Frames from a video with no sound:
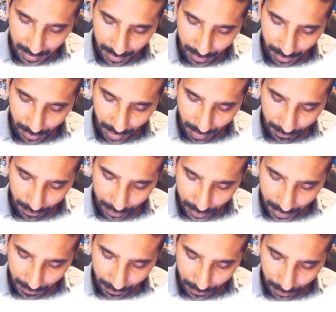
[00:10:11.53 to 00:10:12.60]
You don't have to
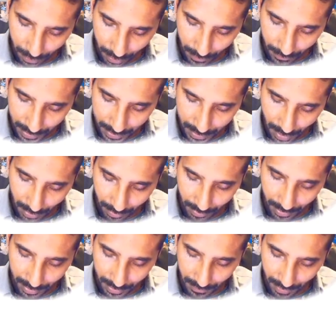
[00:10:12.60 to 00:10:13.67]
sift through all of these
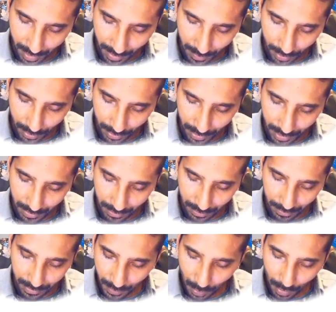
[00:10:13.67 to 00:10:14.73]
documents to find what you need to.
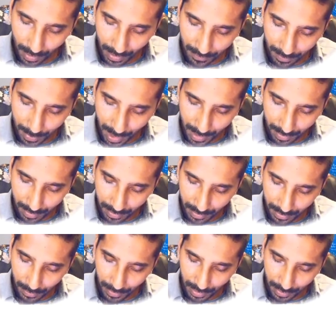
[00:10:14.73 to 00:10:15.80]
Or even better,
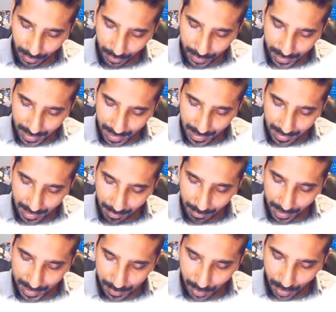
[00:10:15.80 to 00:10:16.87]
you can use an LLM
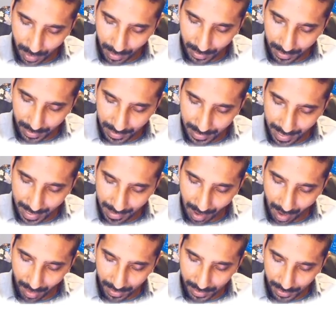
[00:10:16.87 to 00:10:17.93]
based product and
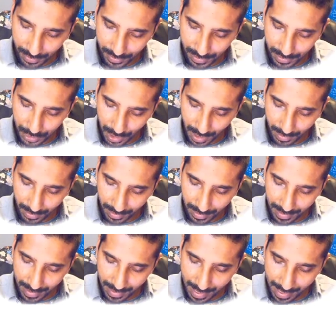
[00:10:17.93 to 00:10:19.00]
ask using chat,
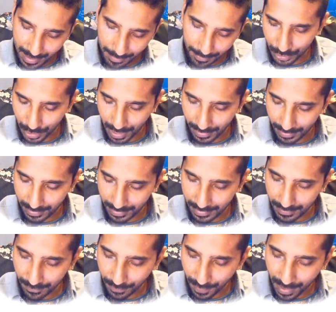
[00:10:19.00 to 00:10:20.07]
hey Jack,
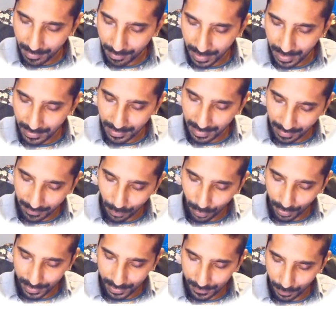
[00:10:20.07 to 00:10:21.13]
find me the
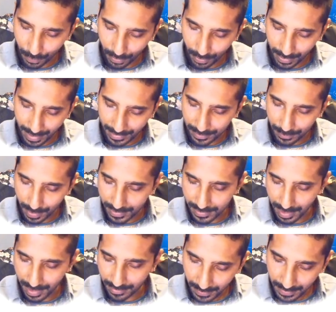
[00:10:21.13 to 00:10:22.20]
invoice for
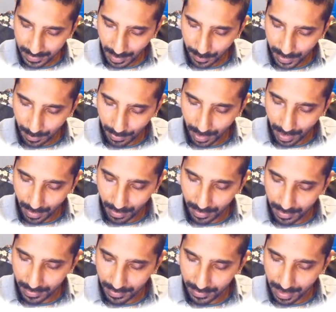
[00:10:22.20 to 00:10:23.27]
XYZ sub-supplier
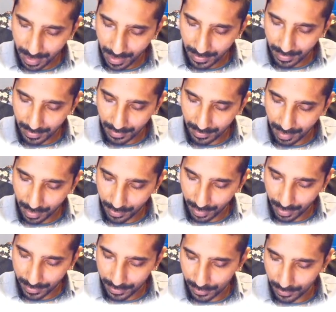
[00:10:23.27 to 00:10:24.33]
that I can
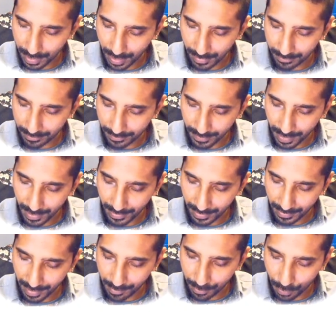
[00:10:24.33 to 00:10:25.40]
interrogate so that I can
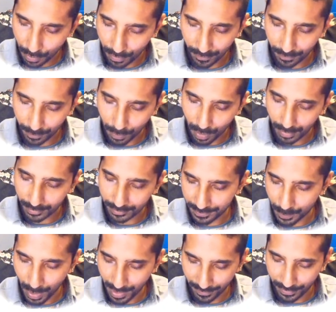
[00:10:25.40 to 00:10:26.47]
get more of
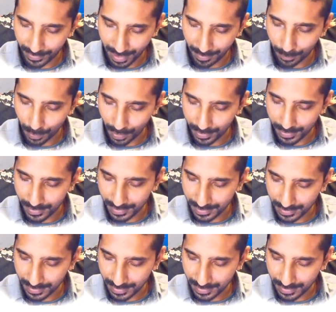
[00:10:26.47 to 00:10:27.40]
whatever that was.